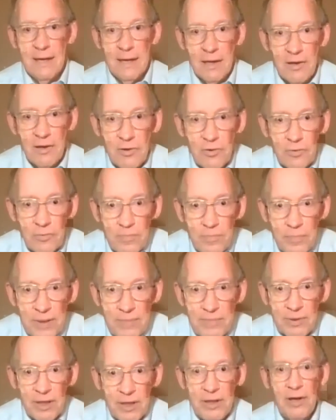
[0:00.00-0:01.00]
Hello,
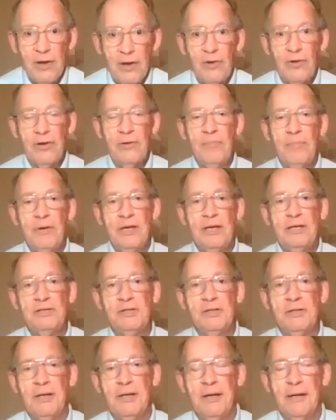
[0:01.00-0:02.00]
people at Holden
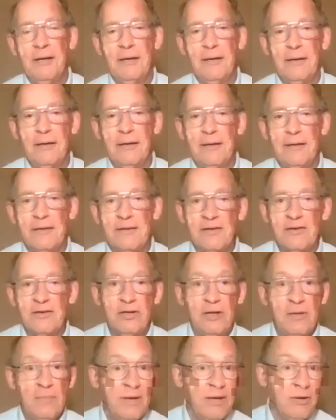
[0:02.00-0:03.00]
Beach
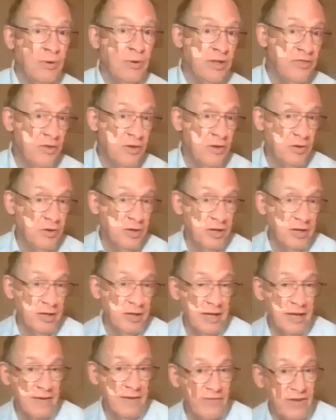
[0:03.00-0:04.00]
good to be with you
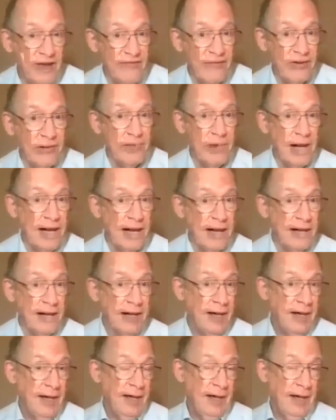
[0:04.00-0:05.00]
today, if even by
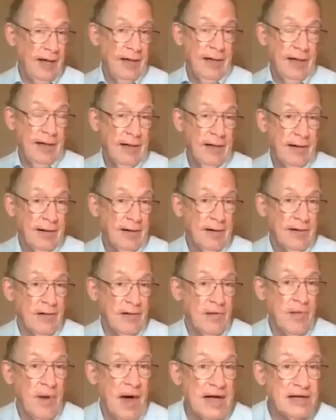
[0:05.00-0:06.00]
uh,
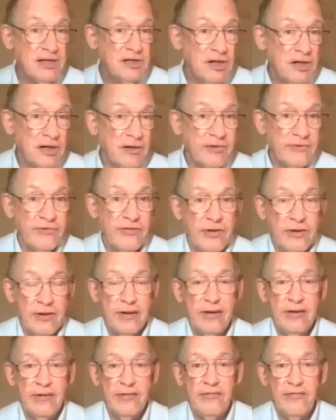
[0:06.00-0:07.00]
the magic of
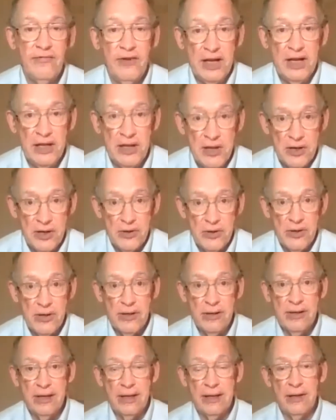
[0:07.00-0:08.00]
video
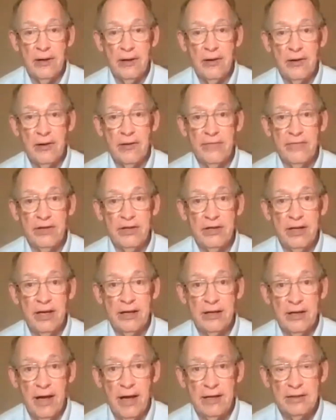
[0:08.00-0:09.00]
and all of the
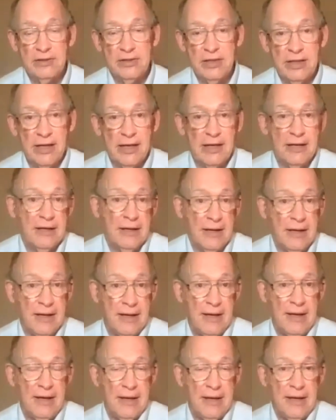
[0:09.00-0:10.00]
technology. And I
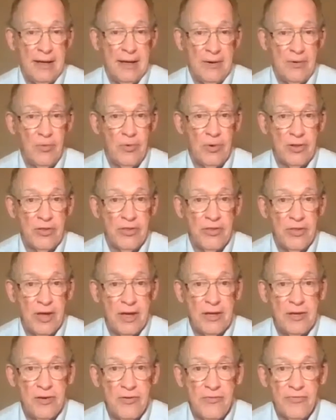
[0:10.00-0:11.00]
want to
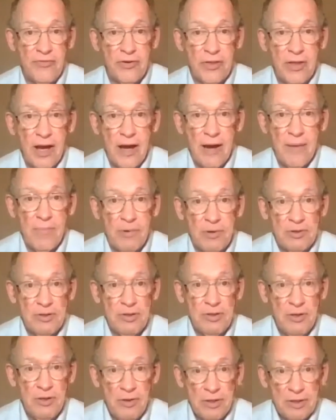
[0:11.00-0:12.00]
thank you for the
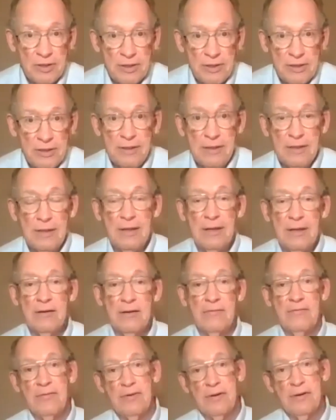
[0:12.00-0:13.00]
opportunity
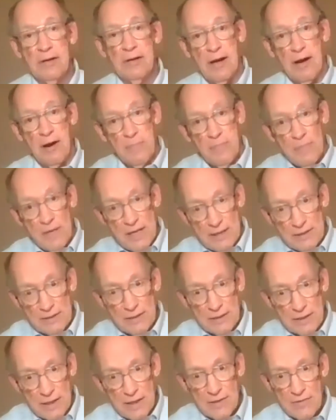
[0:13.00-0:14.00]
of uh, our
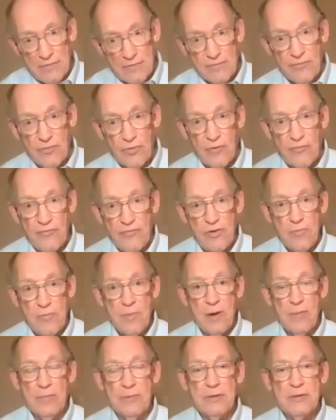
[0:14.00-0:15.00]
being together for a few
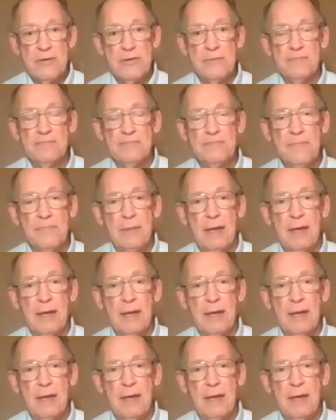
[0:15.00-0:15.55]
moments.